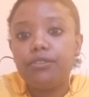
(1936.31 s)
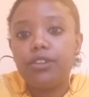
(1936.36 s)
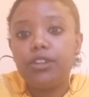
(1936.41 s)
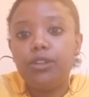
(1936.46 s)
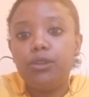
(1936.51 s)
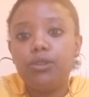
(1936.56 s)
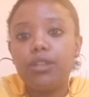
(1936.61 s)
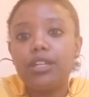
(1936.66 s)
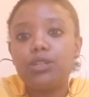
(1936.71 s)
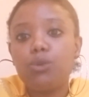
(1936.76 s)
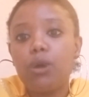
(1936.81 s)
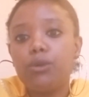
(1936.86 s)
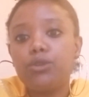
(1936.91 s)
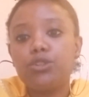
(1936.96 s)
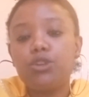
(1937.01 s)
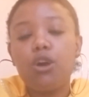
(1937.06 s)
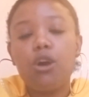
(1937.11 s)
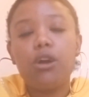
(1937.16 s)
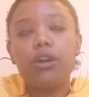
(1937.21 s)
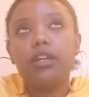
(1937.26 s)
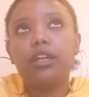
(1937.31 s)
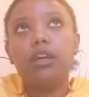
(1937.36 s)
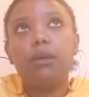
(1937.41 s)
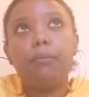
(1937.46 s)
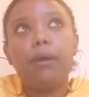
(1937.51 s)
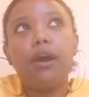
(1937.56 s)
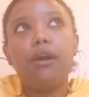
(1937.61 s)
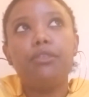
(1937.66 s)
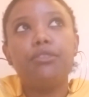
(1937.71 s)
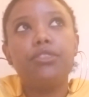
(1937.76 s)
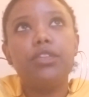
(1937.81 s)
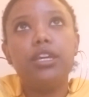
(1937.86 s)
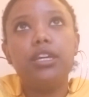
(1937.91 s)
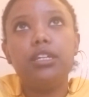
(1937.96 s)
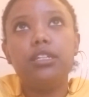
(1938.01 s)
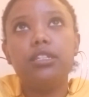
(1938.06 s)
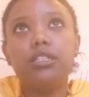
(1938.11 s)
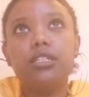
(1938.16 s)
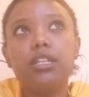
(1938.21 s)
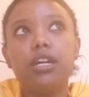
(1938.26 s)
You know, that's why I was talking about
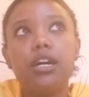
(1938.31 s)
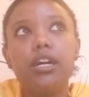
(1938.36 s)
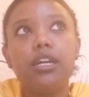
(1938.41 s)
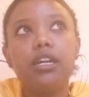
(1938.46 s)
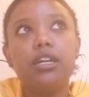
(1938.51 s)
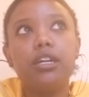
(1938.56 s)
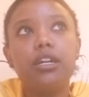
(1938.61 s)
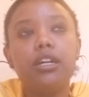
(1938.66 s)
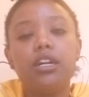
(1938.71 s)
things like